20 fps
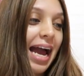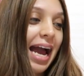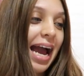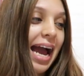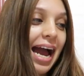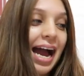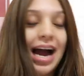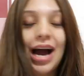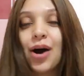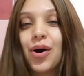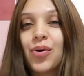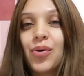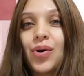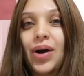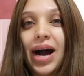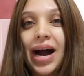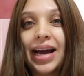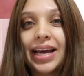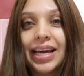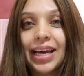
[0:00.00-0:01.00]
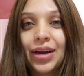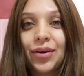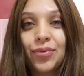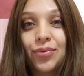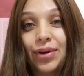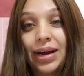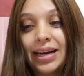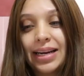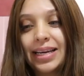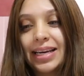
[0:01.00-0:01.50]
how I
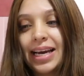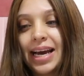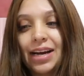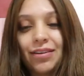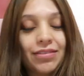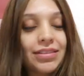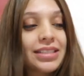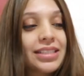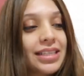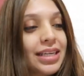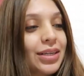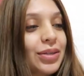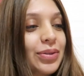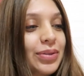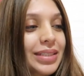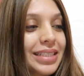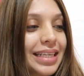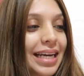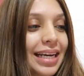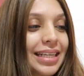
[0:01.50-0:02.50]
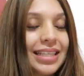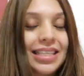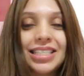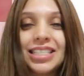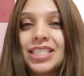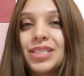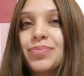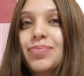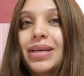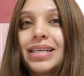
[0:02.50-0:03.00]
get ready every single day.
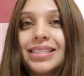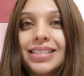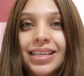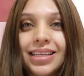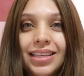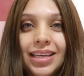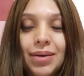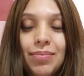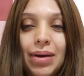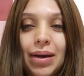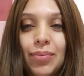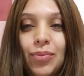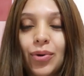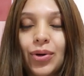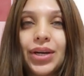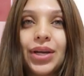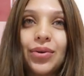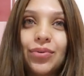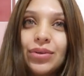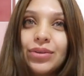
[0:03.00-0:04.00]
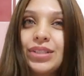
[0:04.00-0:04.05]
This is basically my morning